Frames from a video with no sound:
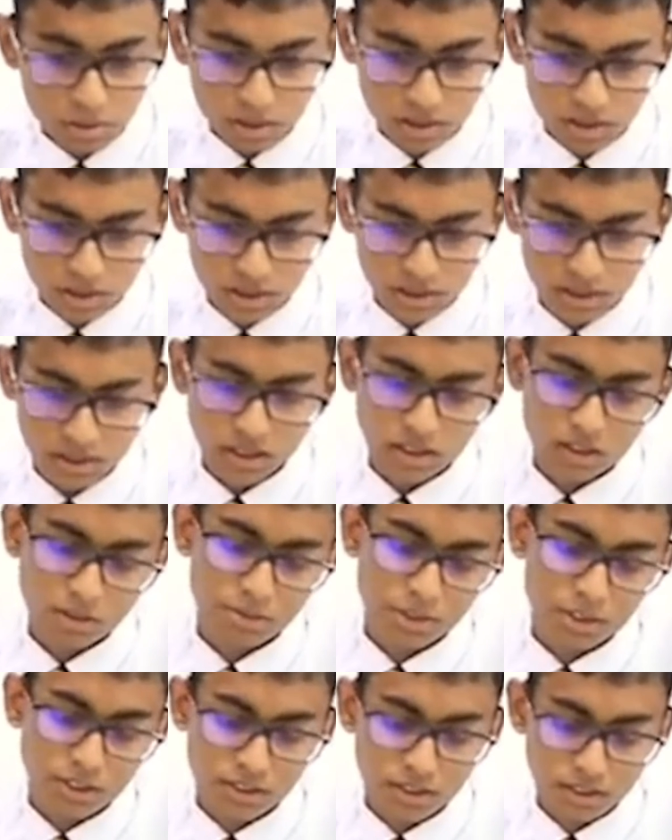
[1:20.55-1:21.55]
Our
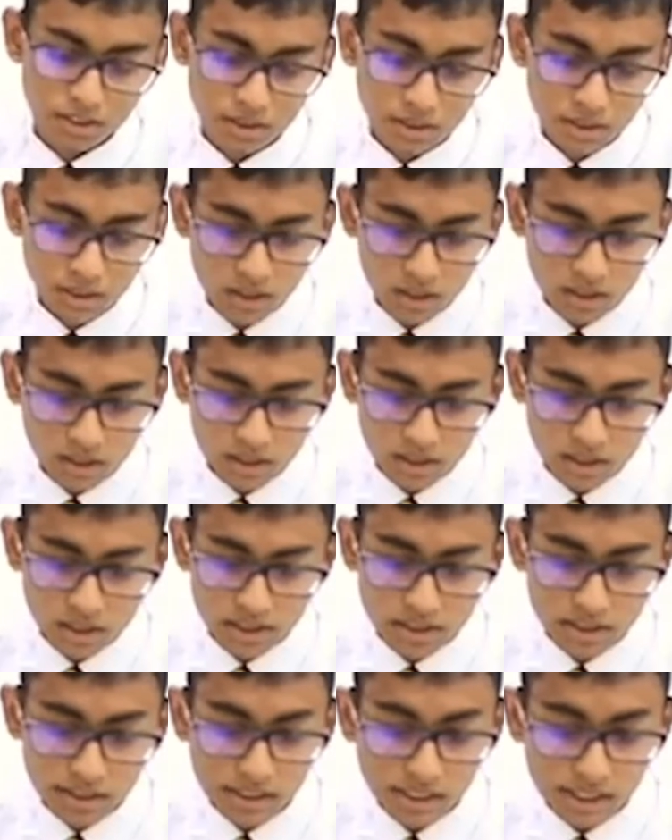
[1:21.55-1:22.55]
first, sir,
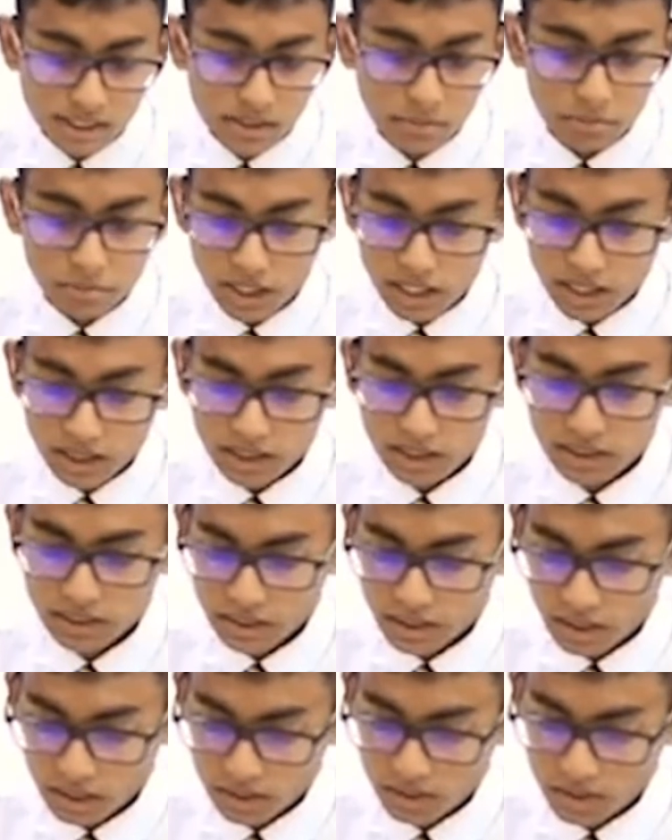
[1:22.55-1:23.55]
as a leading banker in
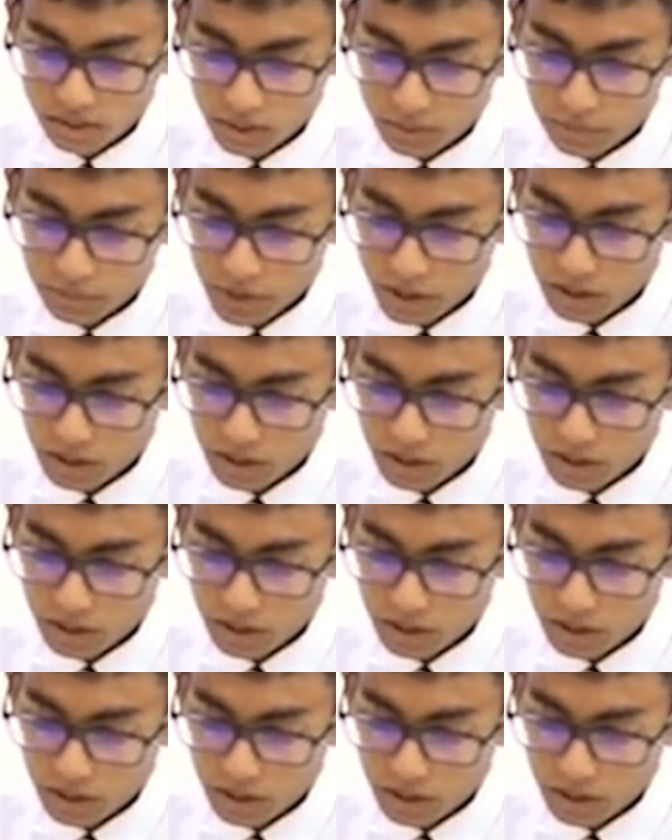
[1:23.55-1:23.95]
the country,